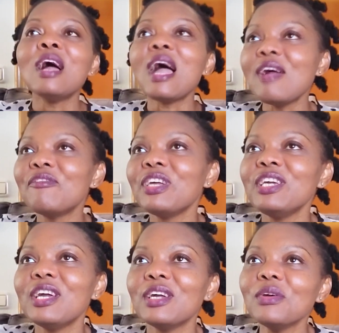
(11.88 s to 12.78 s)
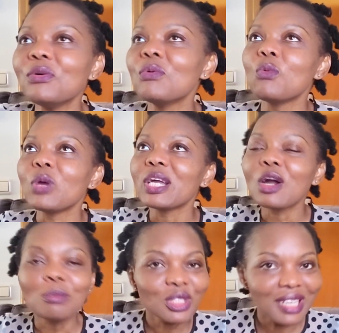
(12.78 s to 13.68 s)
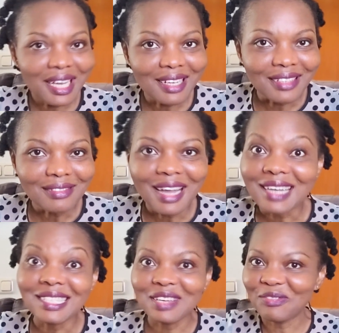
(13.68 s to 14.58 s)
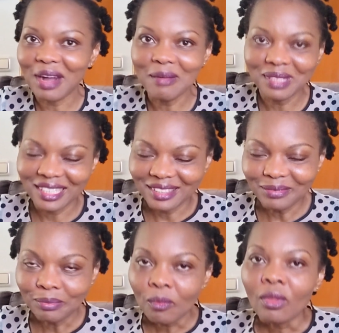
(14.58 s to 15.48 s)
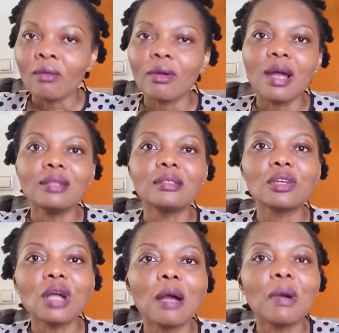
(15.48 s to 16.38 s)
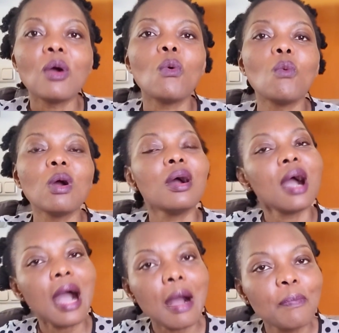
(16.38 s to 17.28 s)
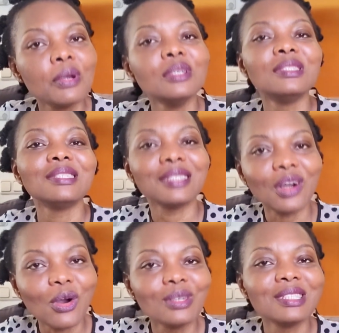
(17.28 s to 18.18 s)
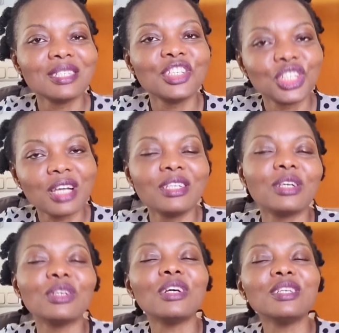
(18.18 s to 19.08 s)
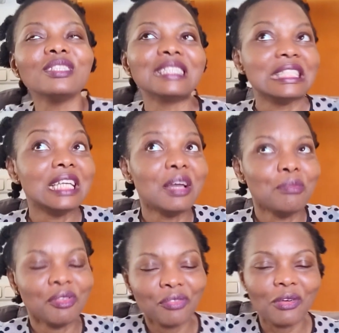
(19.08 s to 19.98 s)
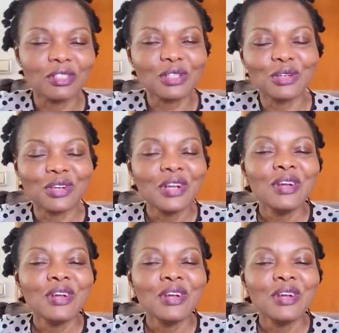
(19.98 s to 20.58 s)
every year we come together as a family and talk about what happened on this channel the year before. So